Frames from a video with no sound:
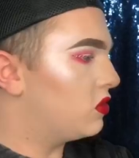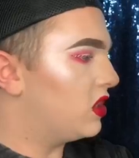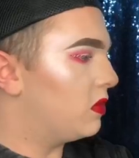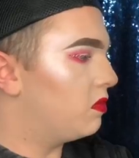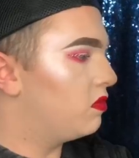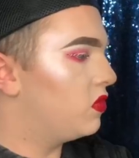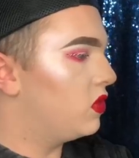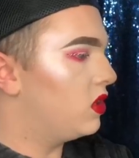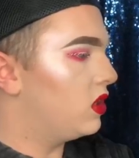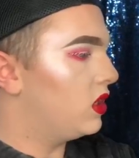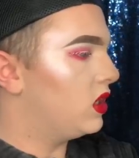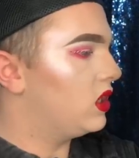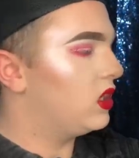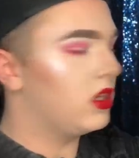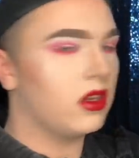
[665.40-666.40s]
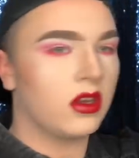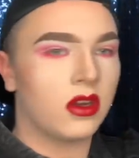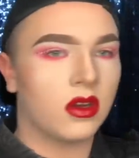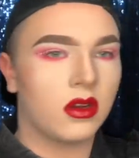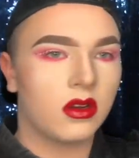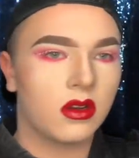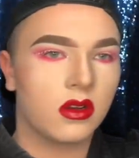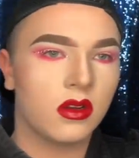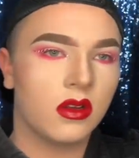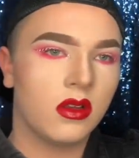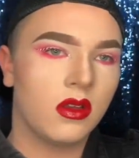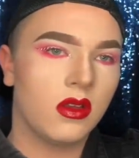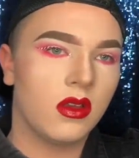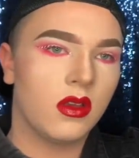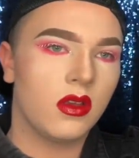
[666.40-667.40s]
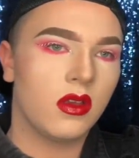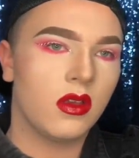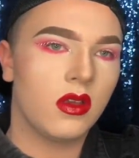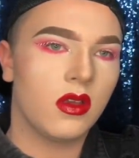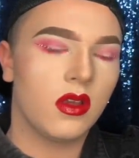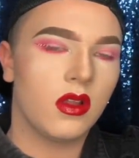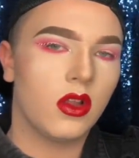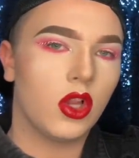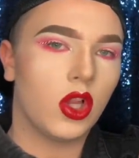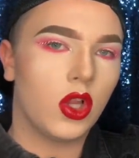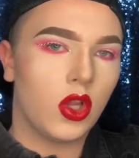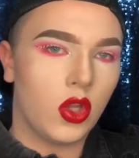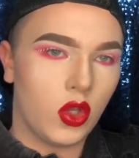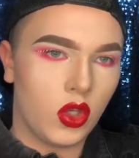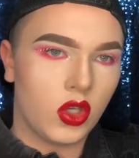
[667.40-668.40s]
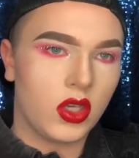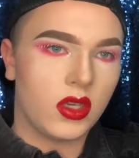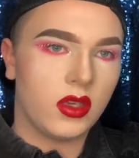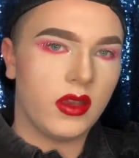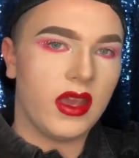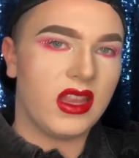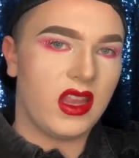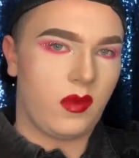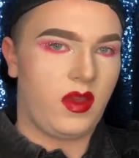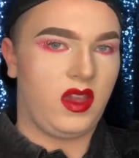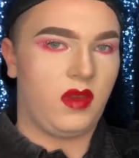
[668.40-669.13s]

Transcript: Let me put it here. Look at that